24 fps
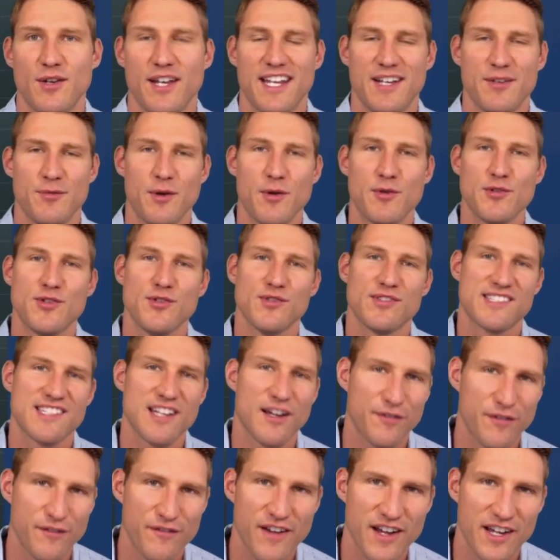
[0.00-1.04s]
we would do
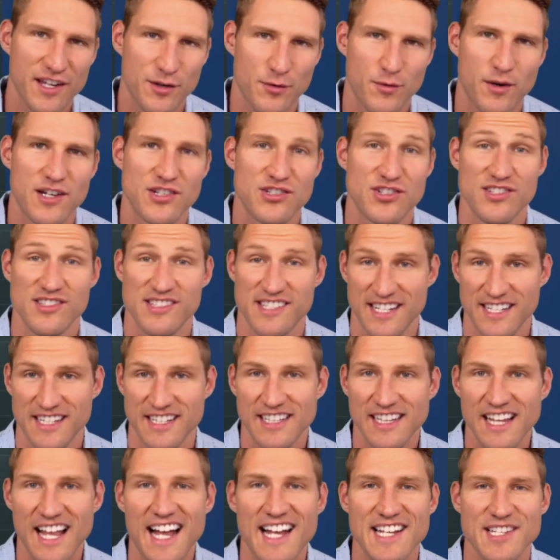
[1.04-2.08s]
self-evaluations in
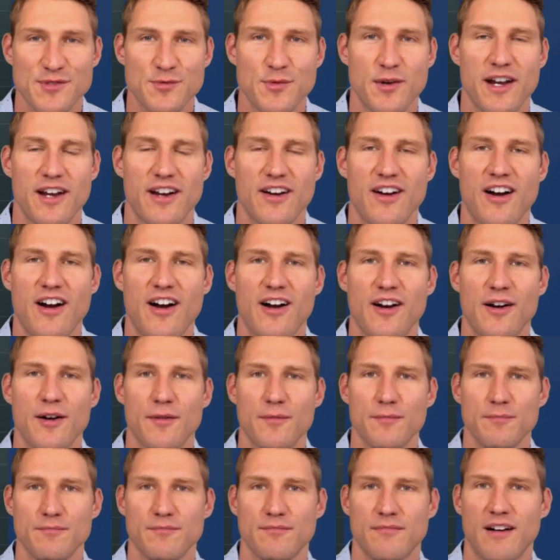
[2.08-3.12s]
class where our
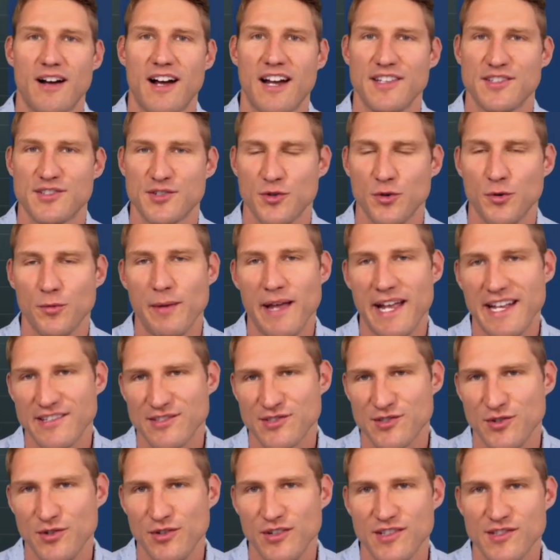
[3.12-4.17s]
high school band
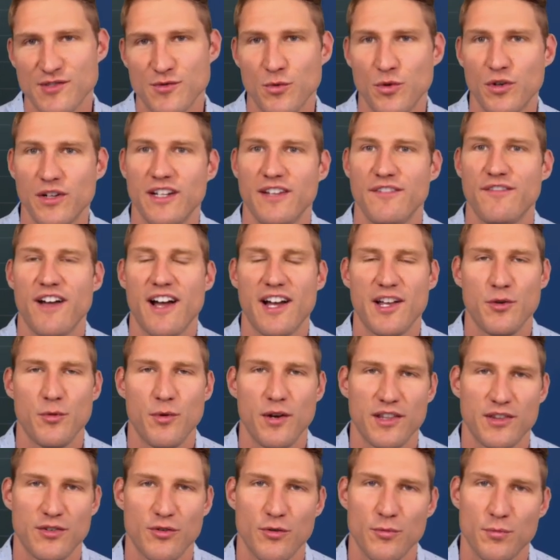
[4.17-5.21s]
students would
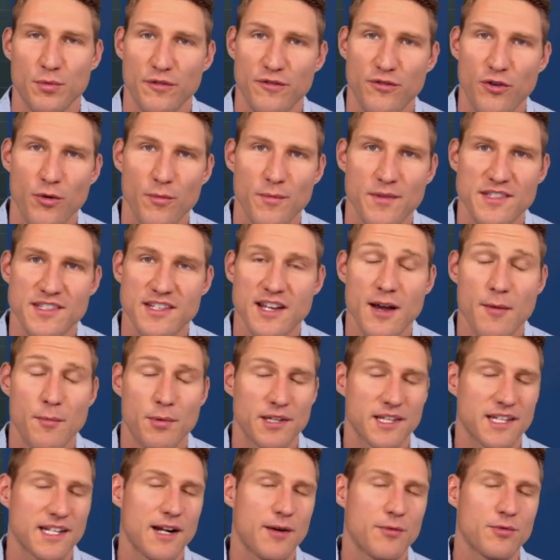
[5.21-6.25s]
evaluate their own performance, but
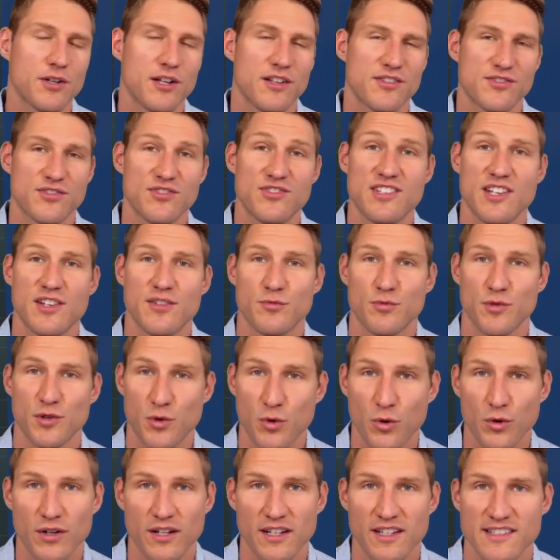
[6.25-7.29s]
then I would also send
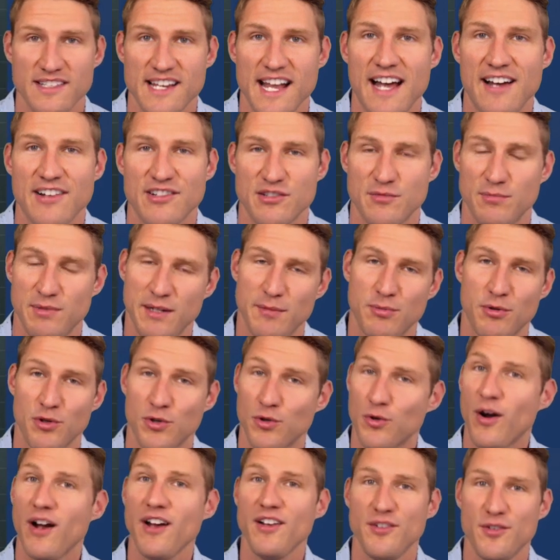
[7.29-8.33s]
recordings out to people
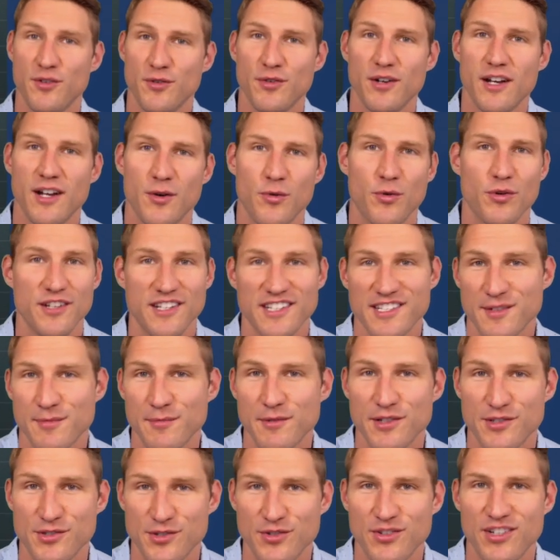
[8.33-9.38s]
who I knew were
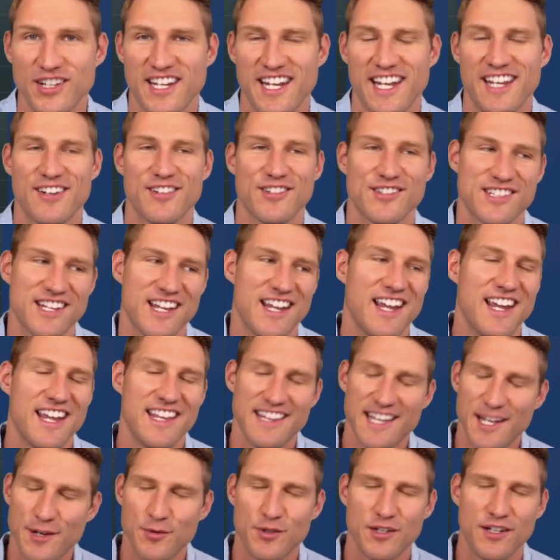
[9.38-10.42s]
NISMA adjudicators, and
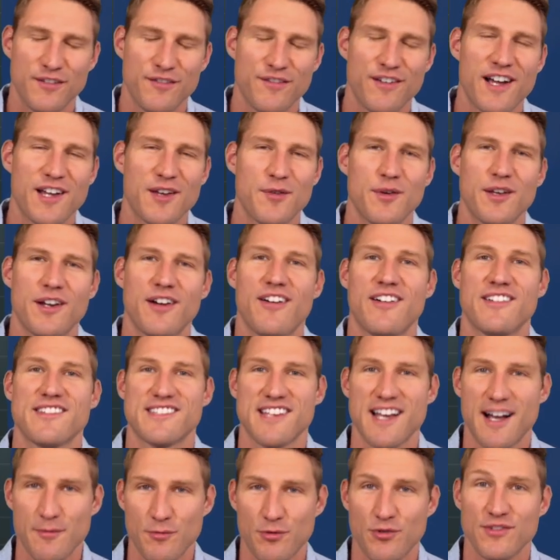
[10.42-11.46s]
they would evaluate our
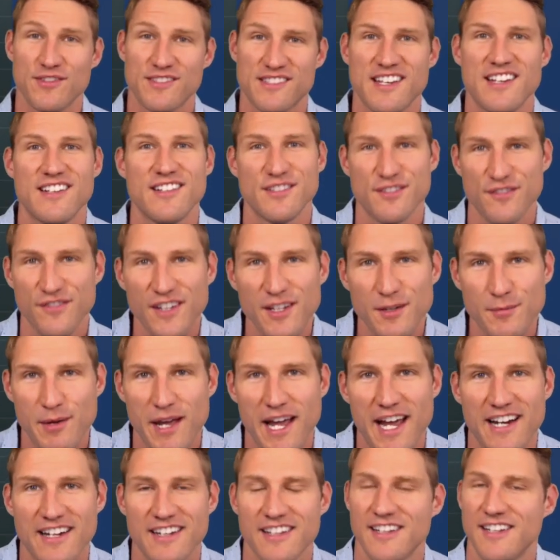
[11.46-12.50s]
ensemble and send us
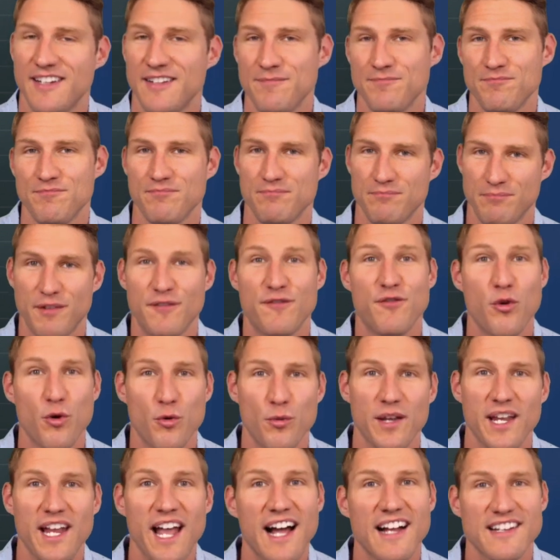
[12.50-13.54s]
feedback before
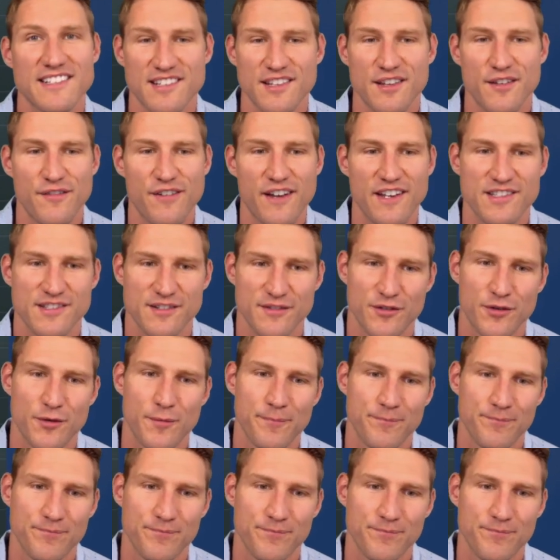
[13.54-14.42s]
we got to the festival.